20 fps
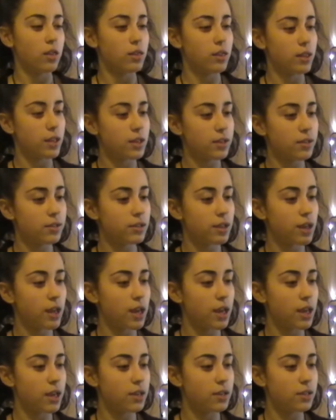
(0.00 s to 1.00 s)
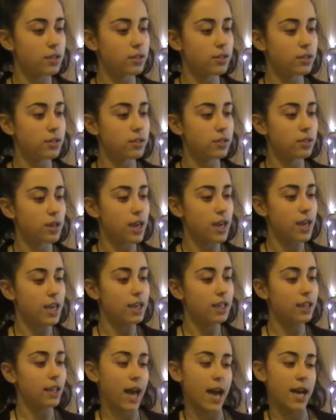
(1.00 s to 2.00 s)
This is
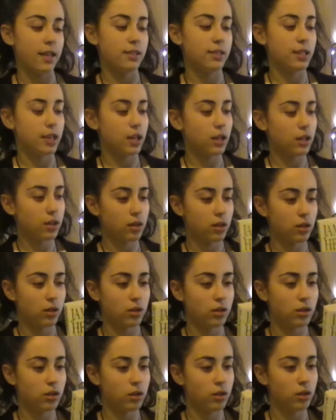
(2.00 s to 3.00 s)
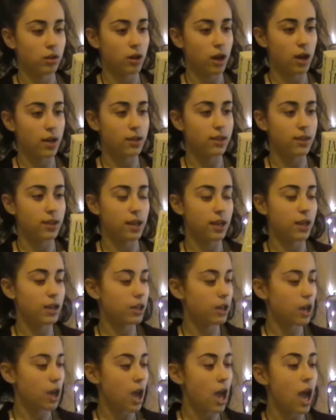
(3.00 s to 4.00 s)
a classic, I
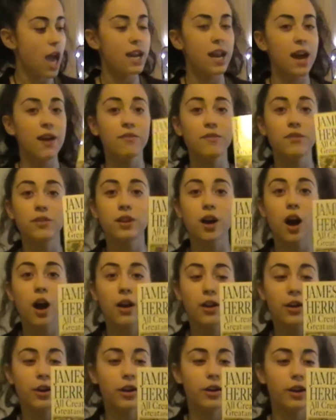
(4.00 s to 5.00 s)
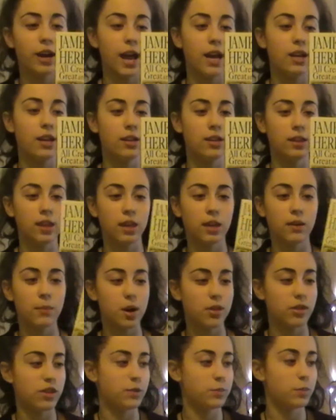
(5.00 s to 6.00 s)
think, and I've not heard anything
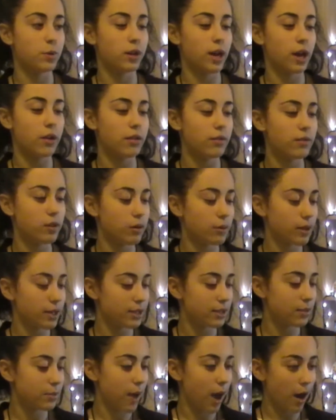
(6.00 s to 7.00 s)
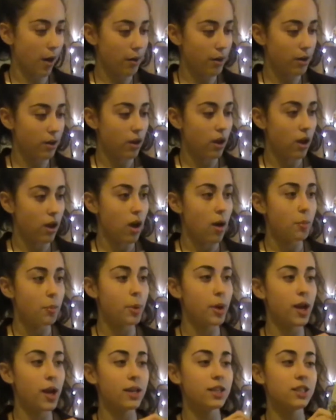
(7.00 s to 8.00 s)
about this book. I don't even know what it's about,
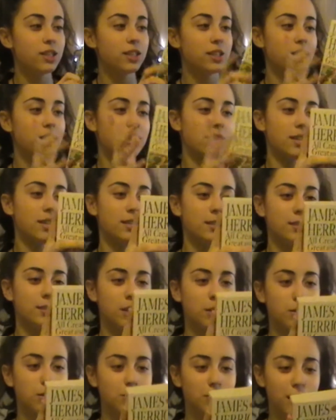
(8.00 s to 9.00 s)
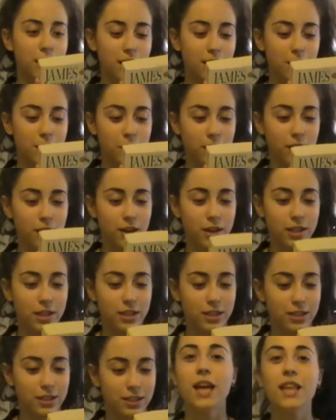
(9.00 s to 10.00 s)
but this is so sweet. Oh my
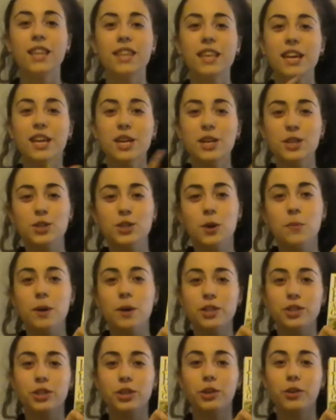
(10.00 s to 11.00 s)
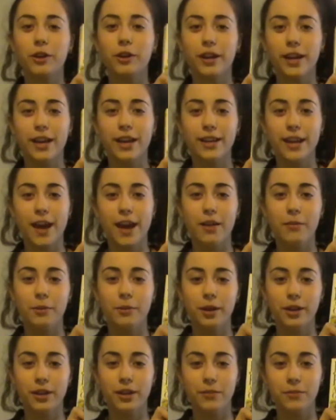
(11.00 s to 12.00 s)
gosh. Thank you so much, Gloria and
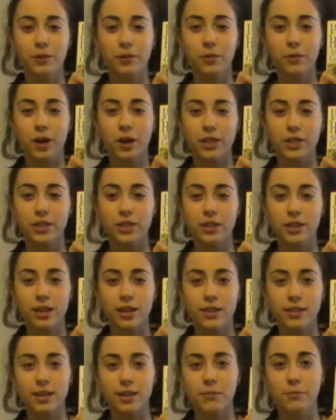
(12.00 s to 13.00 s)
Albert, if you're watching this.